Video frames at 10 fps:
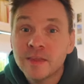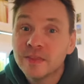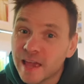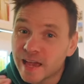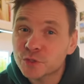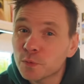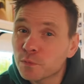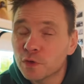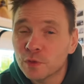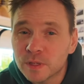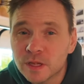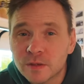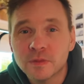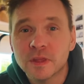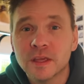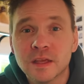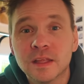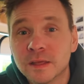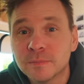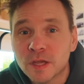The actual filming of the
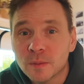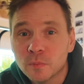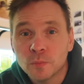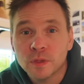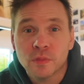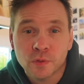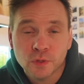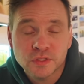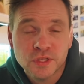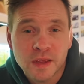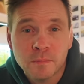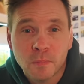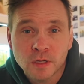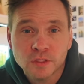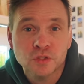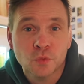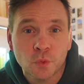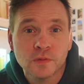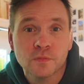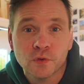Lip Dub will be Thursday, March
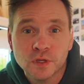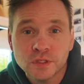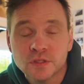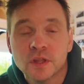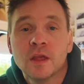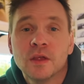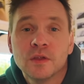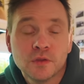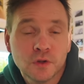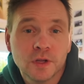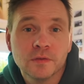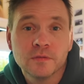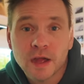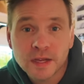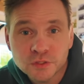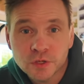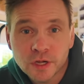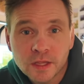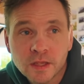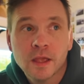21st during
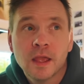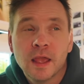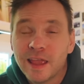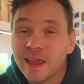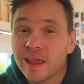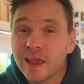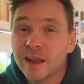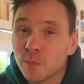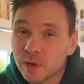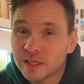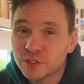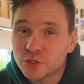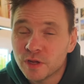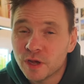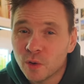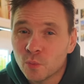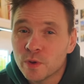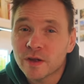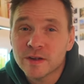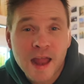advisory. And I want to let you know,
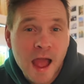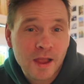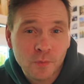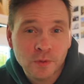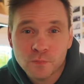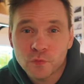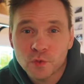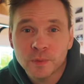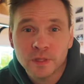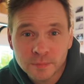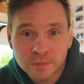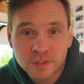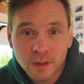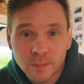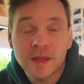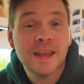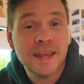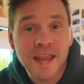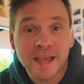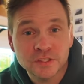we are not going to film a Lip Dub
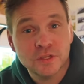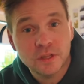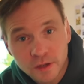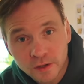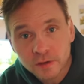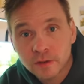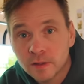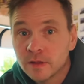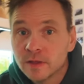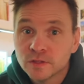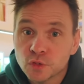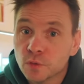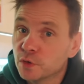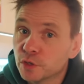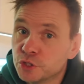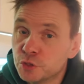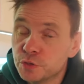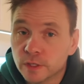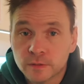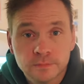next year. So if you're a
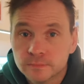junior,